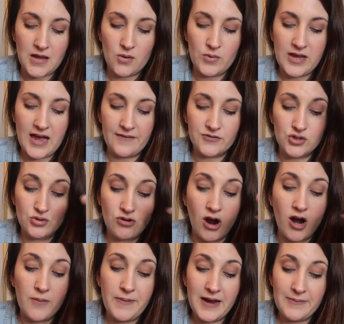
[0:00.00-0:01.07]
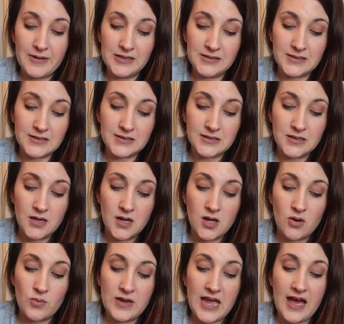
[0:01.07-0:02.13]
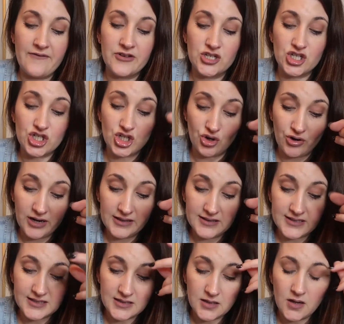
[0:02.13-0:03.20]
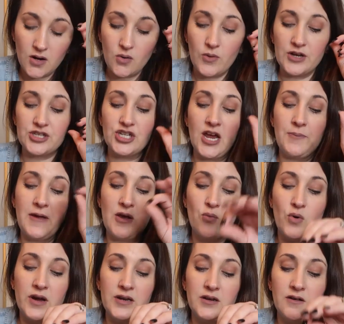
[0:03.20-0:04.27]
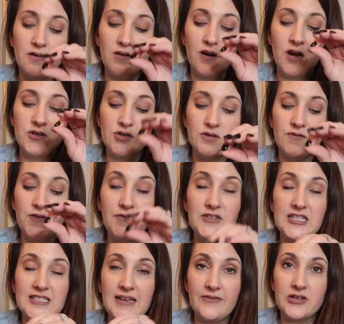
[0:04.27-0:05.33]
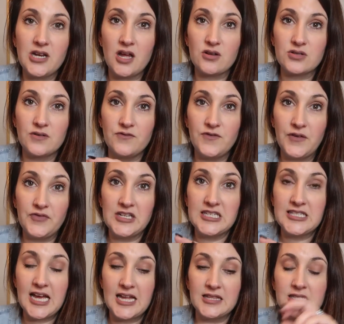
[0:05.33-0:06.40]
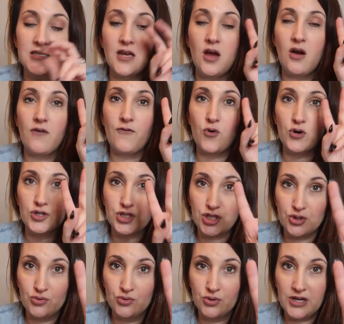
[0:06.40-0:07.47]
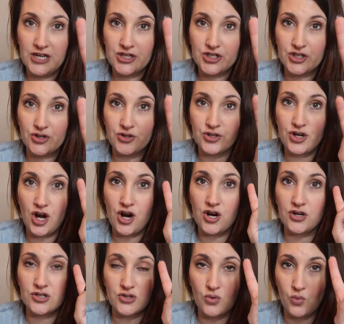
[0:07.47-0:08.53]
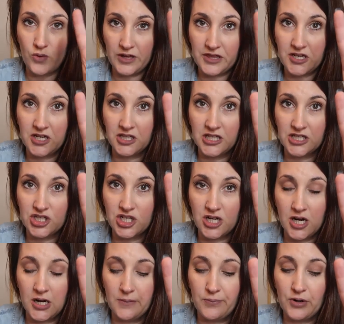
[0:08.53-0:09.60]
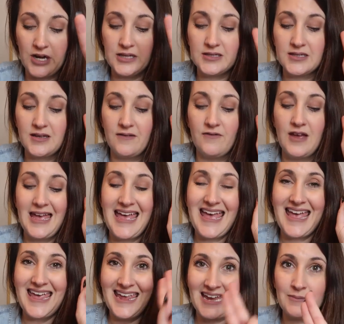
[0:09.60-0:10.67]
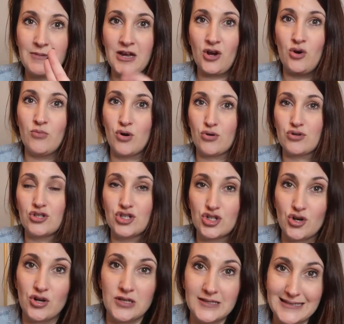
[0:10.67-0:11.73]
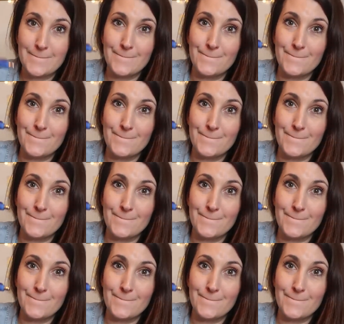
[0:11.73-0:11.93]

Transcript: We have 2 car payments. We have insurance, which I pay $157.50 for 2 insured cars with collision and comprehensive, and my homeowner's insurance.